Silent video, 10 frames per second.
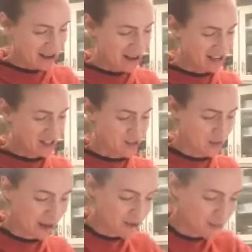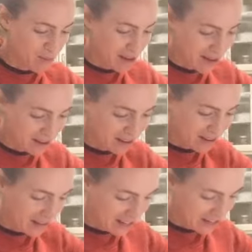gosh, Dwayne, we are
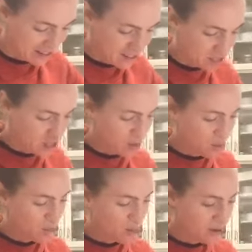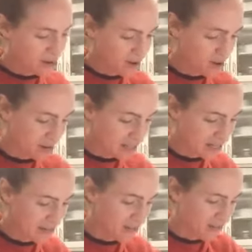getting too
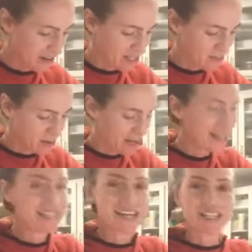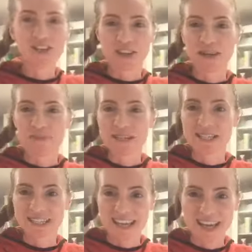crazy for Facebook. It does look like
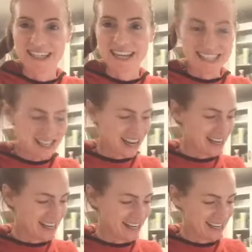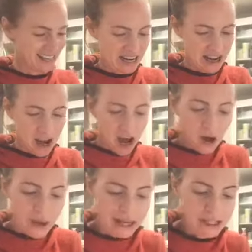Princess Leia, doesn't it?
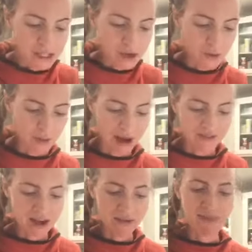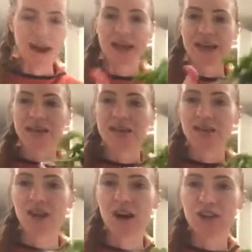Okay, so I've got my
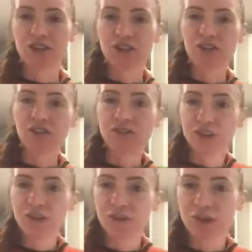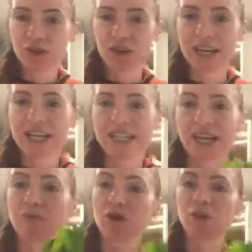colander filled with greens.
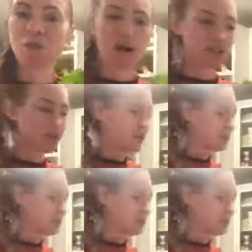I'm gonna go wash it.